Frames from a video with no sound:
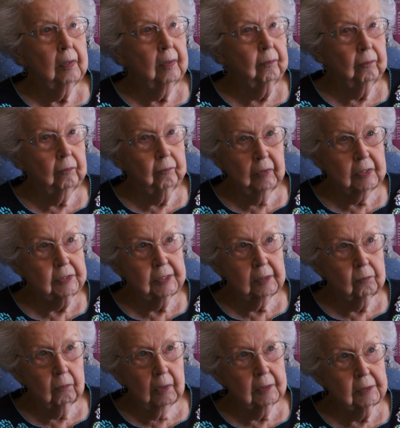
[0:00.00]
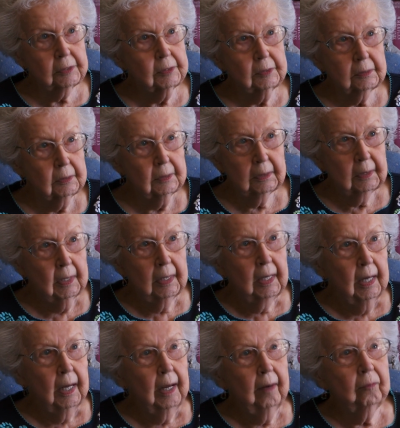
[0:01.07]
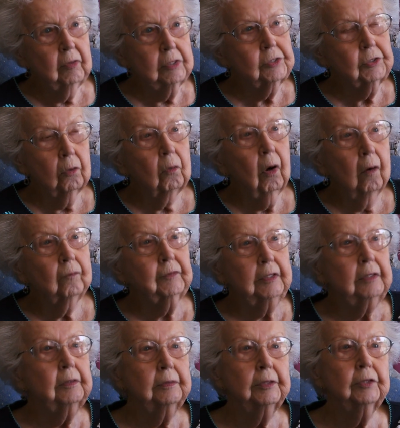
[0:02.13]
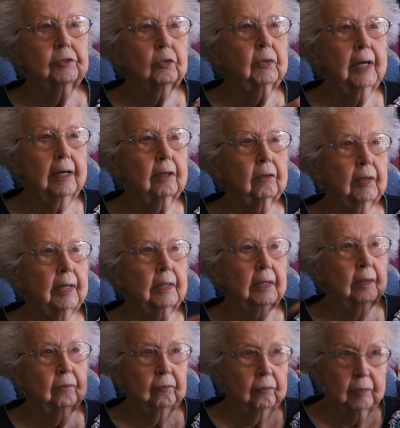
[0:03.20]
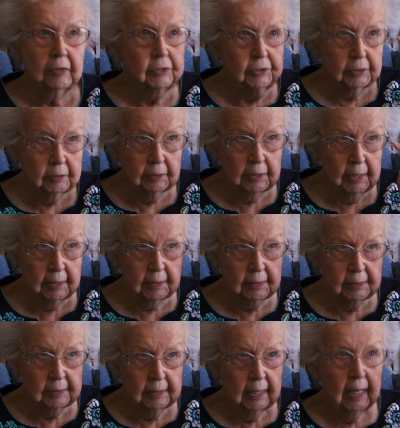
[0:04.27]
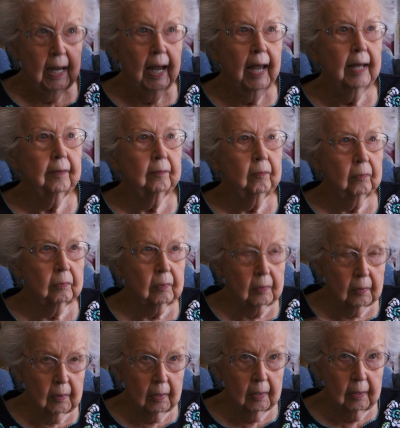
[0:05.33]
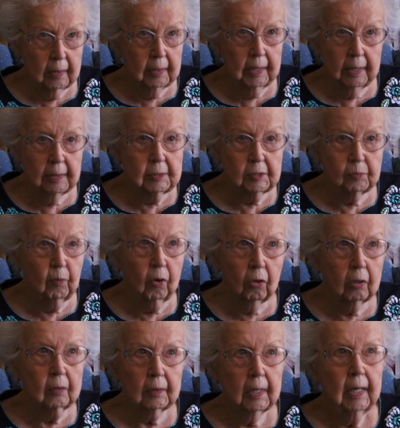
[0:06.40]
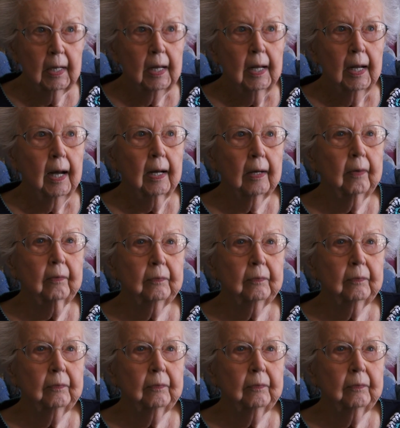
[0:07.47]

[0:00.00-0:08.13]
and visit once every so often to do hearing and vision tests and, and a small uh,